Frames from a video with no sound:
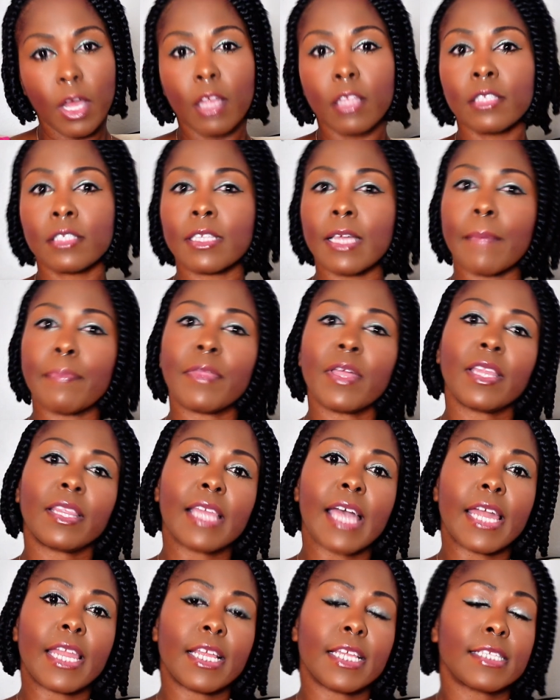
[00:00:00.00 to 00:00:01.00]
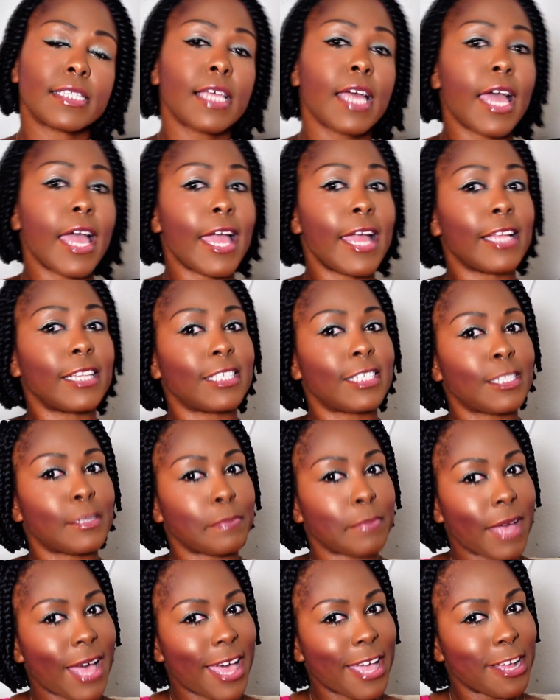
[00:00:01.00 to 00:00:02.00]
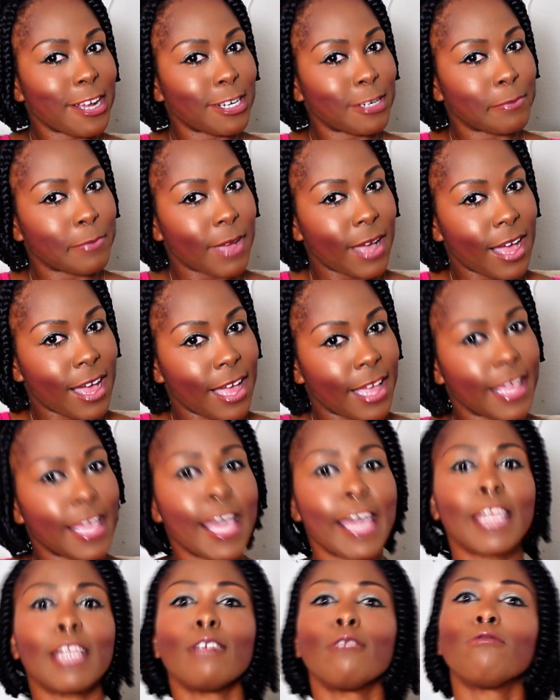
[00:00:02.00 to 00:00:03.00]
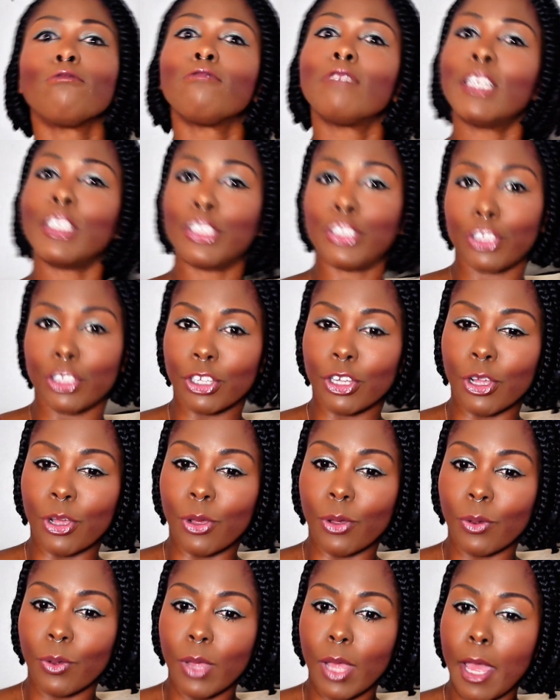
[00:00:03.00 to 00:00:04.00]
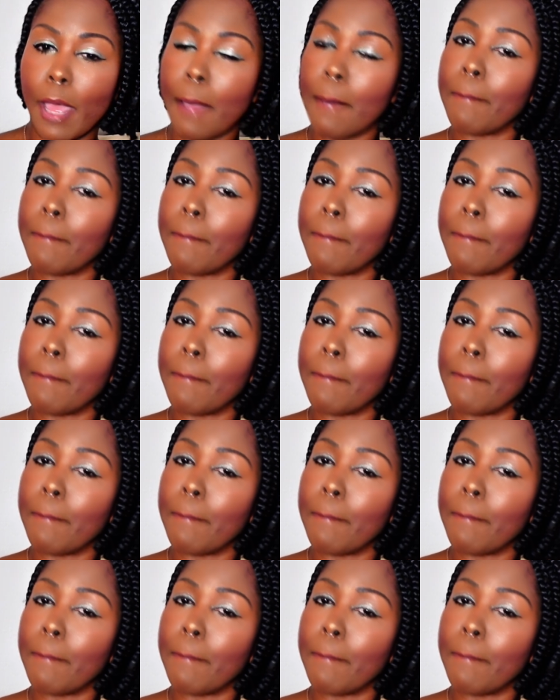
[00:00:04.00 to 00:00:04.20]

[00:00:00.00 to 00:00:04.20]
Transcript: Something that is inspired by an original,